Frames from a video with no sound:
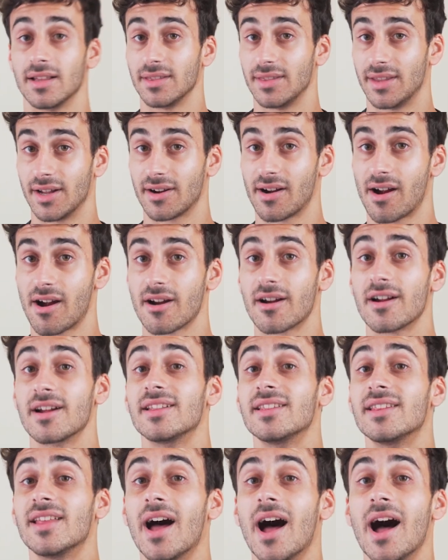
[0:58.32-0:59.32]
There are
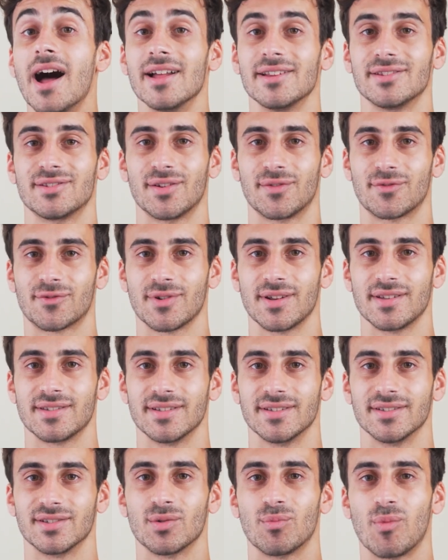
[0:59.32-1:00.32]
tons of
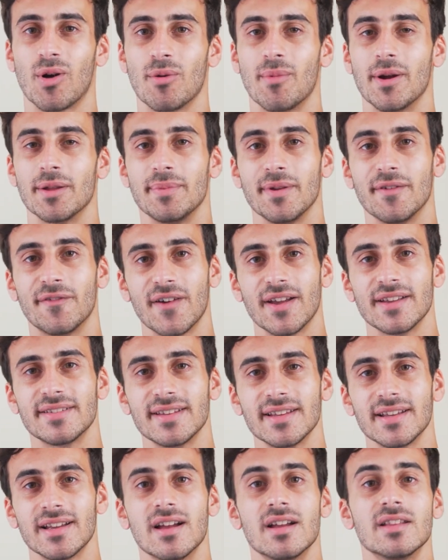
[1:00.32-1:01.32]
reasons why you might be
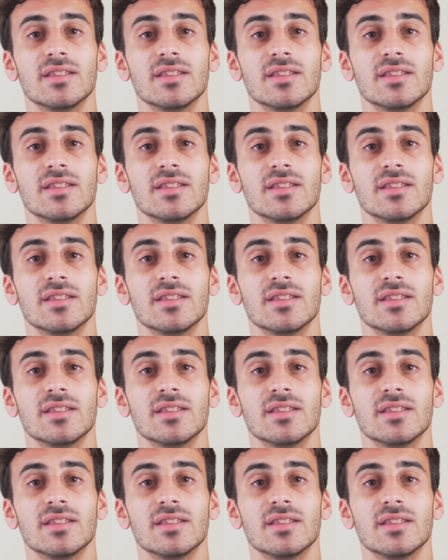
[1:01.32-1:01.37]
facing